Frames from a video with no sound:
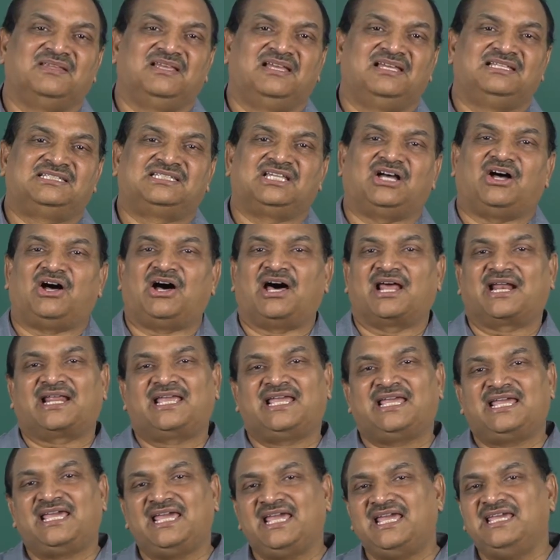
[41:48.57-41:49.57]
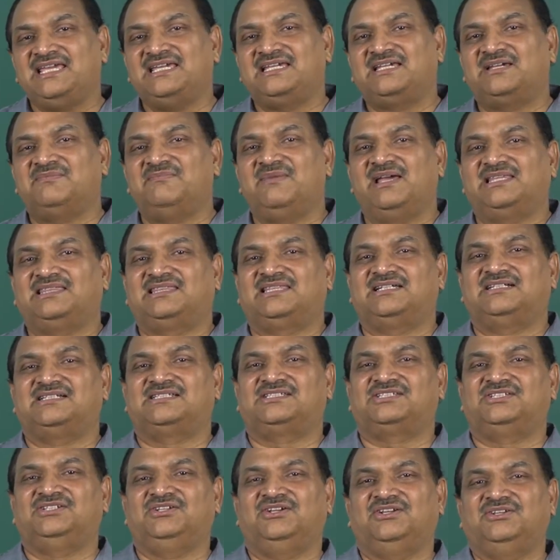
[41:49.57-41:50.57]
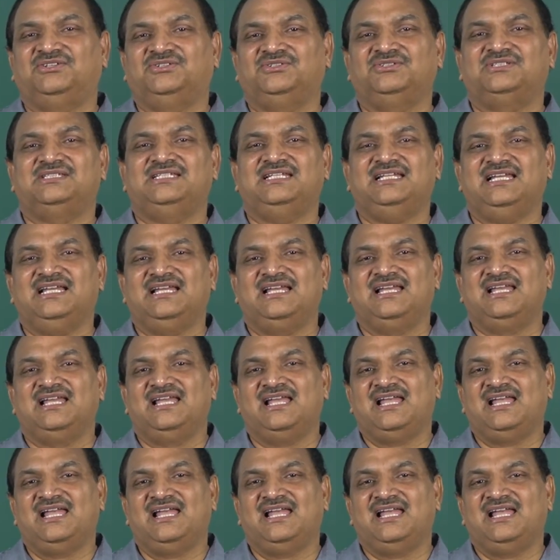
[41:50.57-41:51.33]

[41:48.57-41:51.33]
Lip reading: it's the archaic methods you're using,